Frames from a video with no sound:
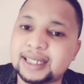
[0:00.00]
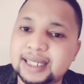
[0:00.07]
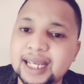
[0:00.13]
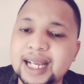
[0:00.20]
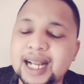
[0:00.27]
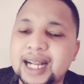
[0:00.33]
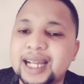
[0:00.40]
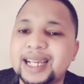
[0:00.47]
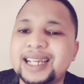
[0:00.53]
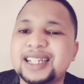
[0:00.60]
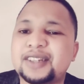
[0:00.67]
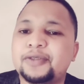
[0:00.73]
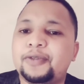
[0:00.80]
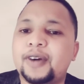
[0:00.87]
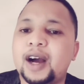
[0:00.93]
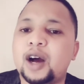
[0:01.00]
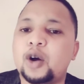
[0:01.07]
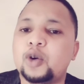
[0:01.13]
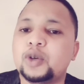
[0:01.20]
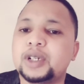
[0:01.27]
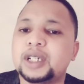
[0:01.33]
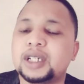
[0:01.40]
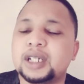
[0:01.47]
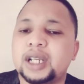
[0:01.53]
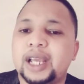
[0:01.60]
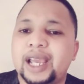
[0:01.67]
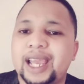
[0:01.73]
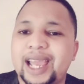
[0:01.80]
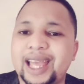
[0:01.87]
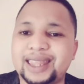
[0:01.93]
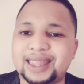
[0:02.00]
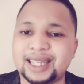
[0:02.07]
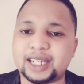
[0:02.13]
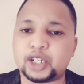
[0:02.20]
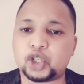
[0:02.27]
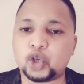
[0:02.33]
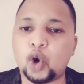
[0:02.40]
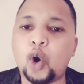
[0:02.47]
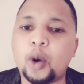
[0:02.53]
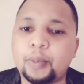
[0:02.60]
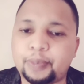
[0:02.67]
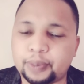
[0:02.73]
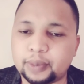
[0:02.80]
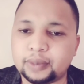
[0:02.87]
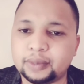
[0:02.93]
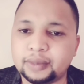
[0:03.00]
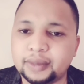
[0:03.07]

zinc is found at the top